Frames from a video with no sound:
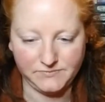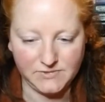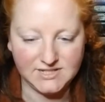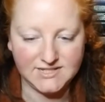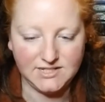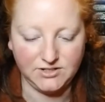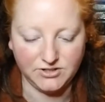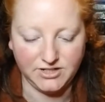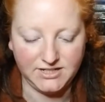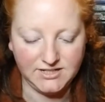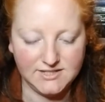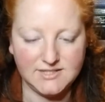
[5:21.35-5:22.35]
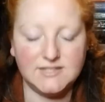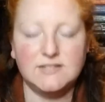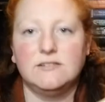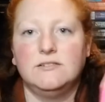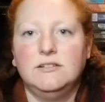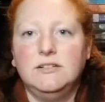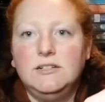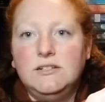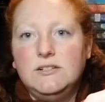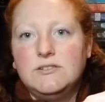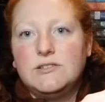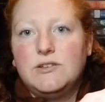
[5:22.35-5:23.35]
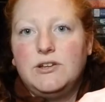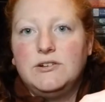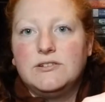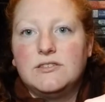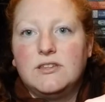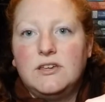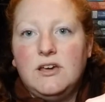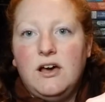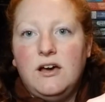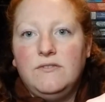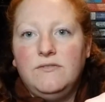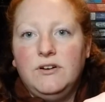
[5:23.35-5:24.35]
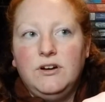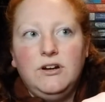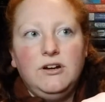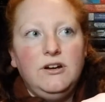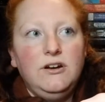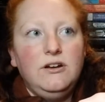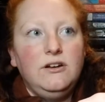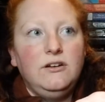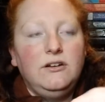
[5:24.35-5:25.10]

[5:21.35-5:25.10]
series. So here's the cover.